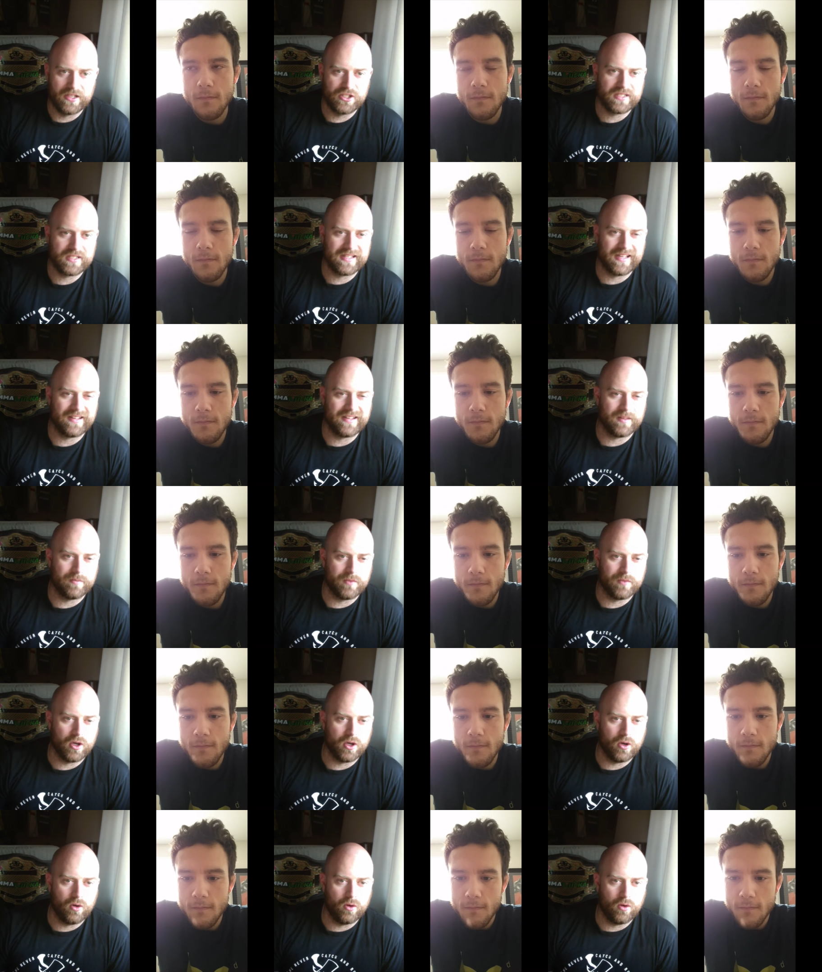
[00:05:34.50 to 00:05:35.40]
Speaker 1: just let them
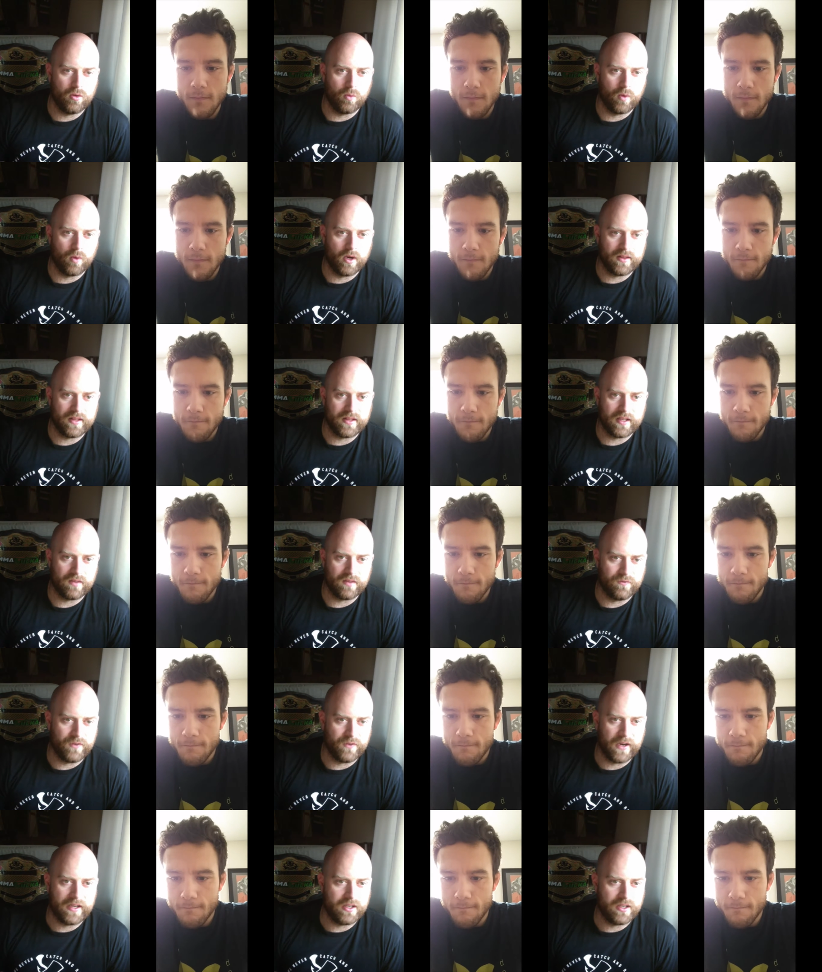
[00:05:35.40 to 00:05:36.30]
know where they can
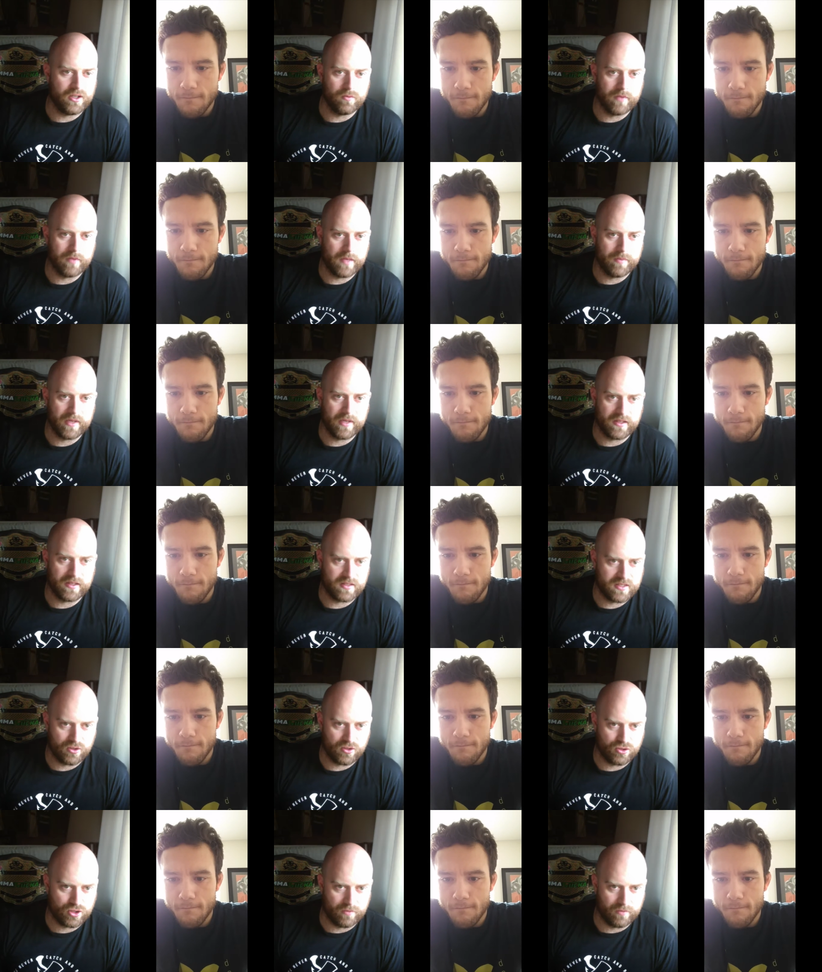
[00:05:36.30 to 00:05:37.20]
find you, maybe in
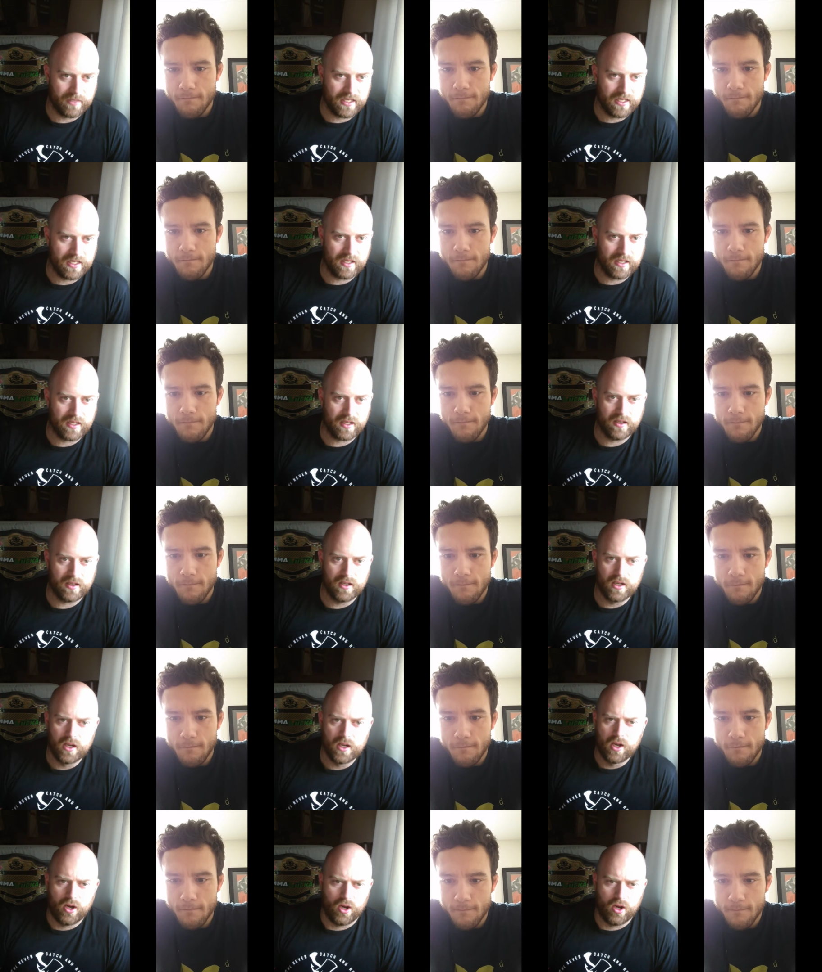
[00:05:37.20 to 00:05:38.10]
social media.
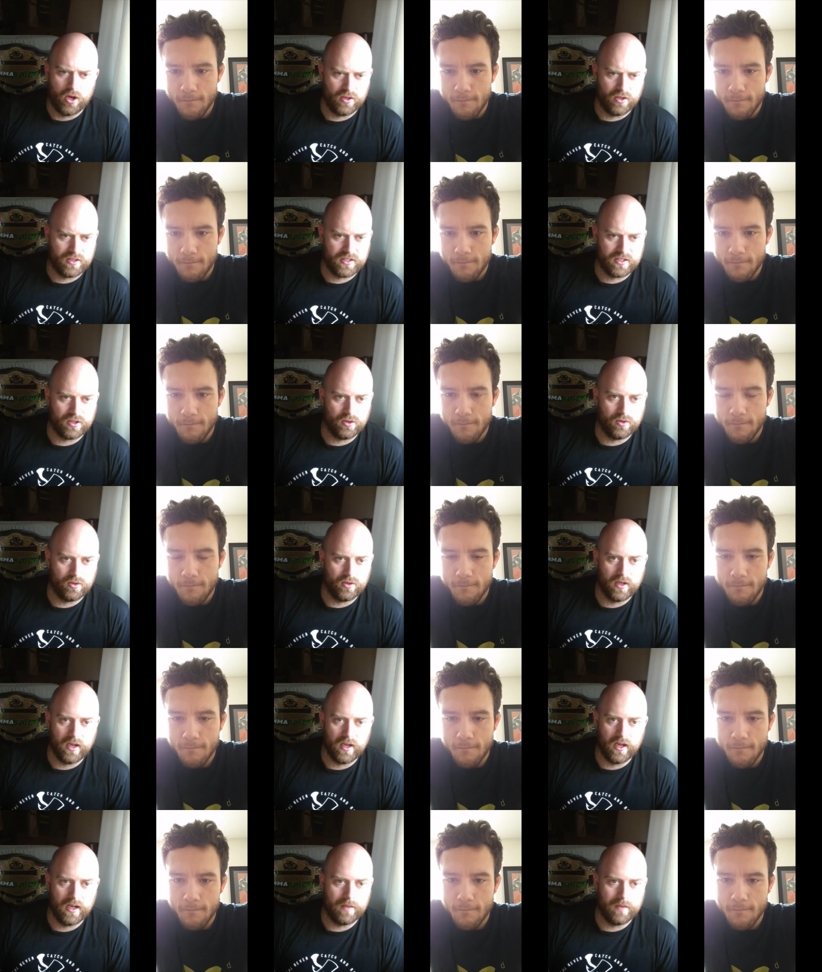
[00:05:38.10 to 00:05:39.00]
Also,
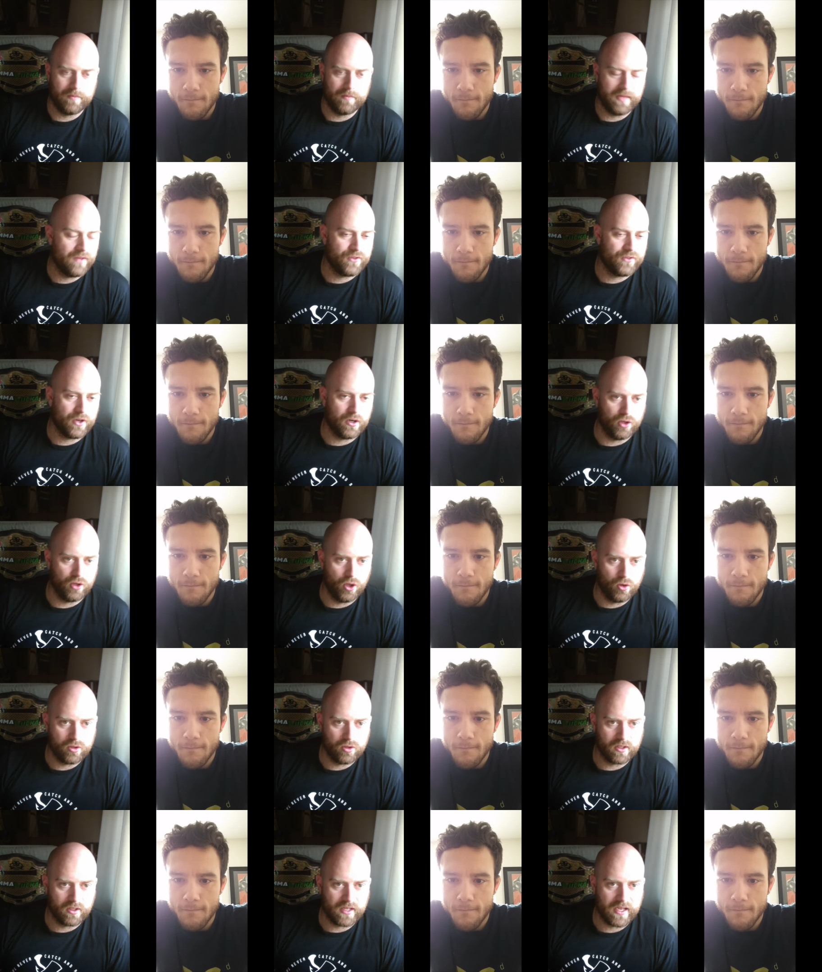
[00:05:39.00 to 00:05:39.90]
um, if there are
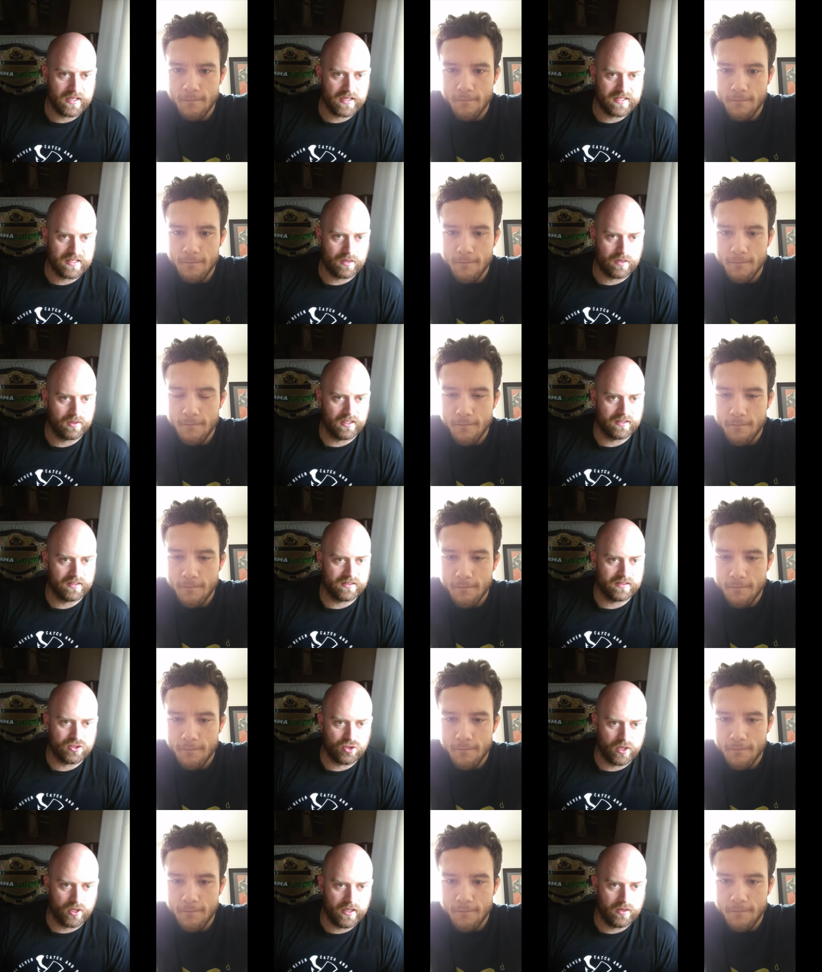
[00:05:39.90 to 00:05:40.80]
local guys that would like to
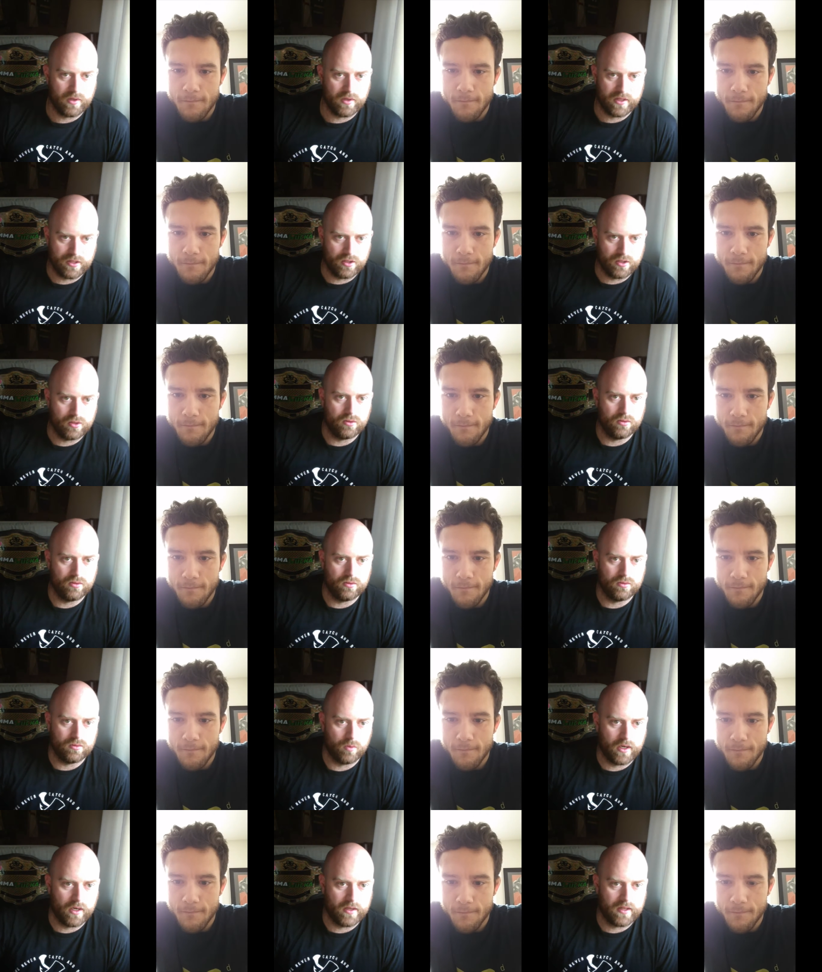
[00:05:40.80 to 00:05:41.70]
train with you,
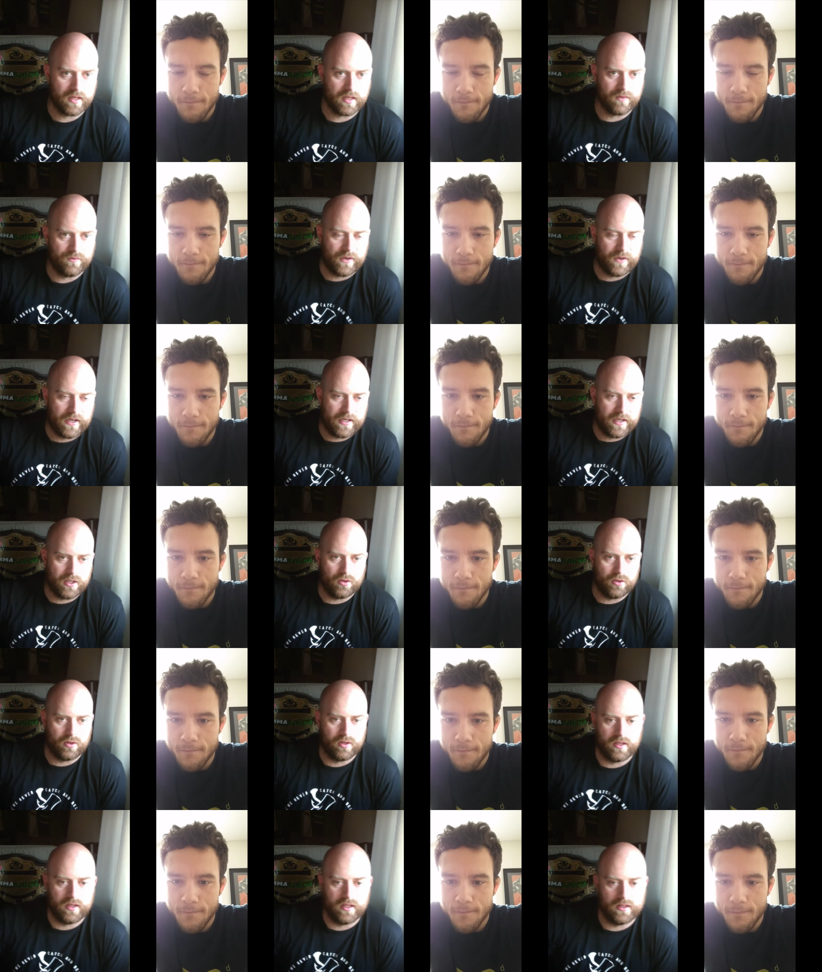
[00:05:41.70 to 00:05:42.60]
where they can find you
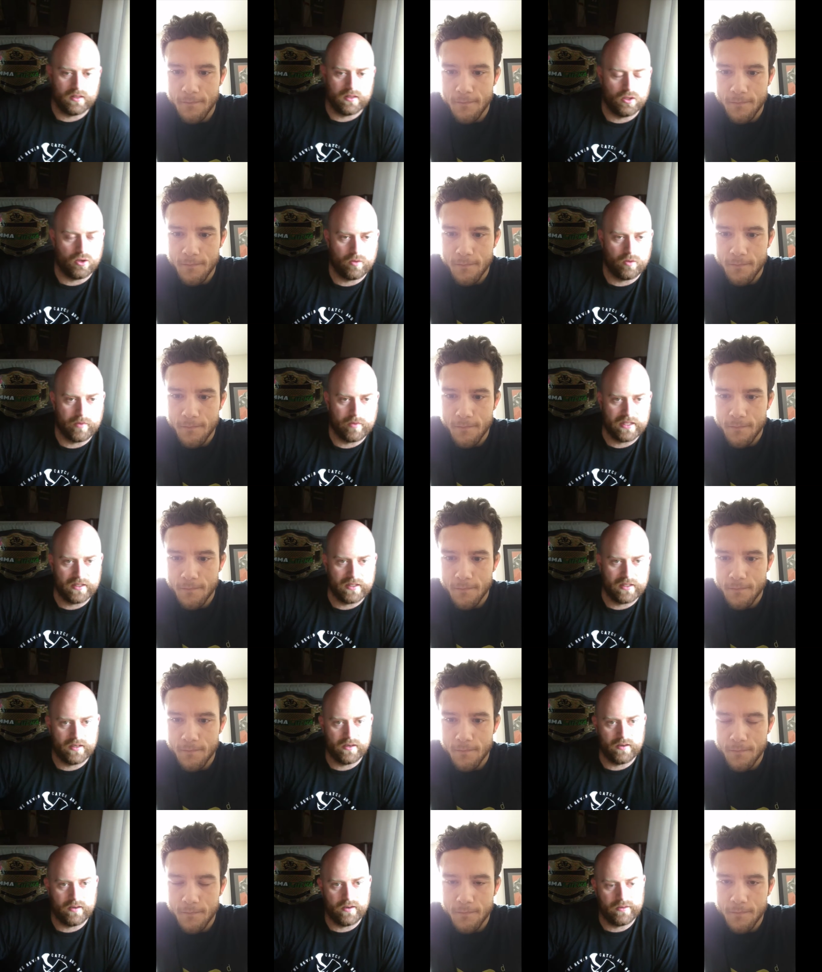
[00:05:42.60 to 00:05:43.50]
in the Lower
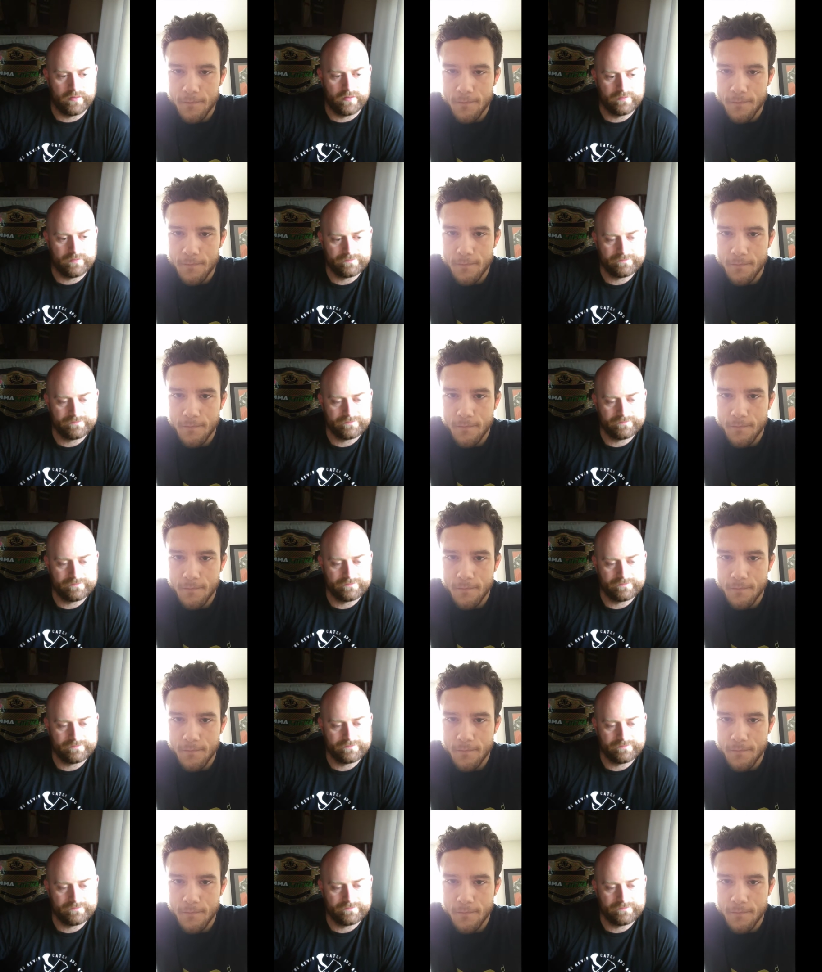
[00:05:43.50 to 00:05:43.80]
Mainland area.